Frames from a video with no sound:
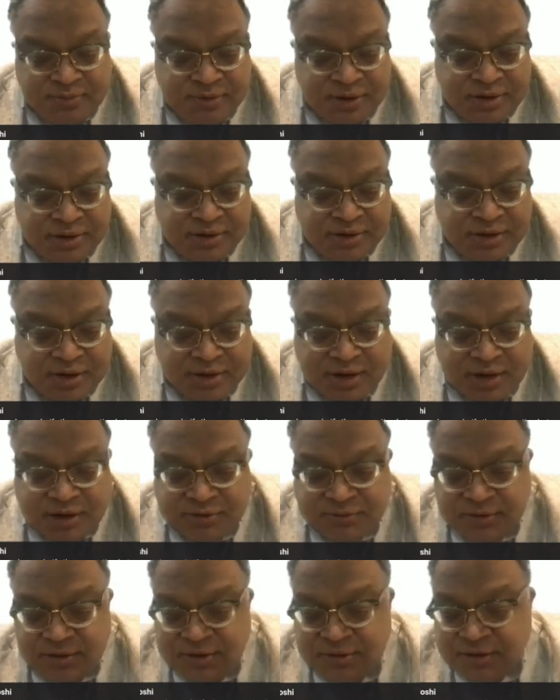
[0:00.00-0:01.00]
Manisha.
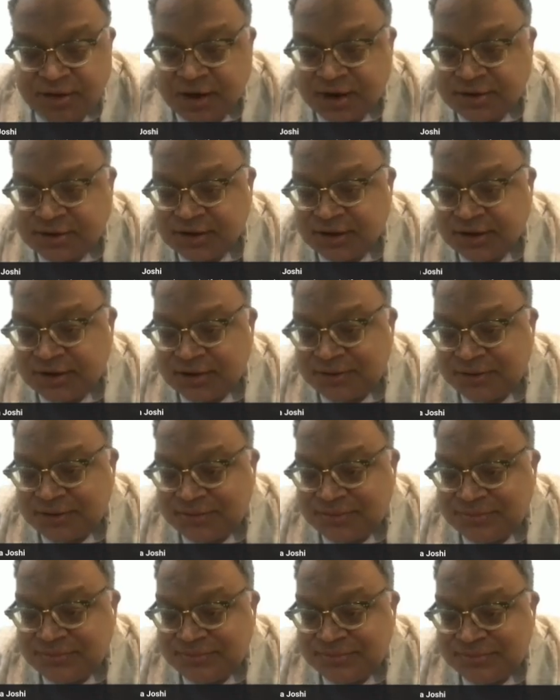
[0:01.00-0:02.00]
That's why you're asking me.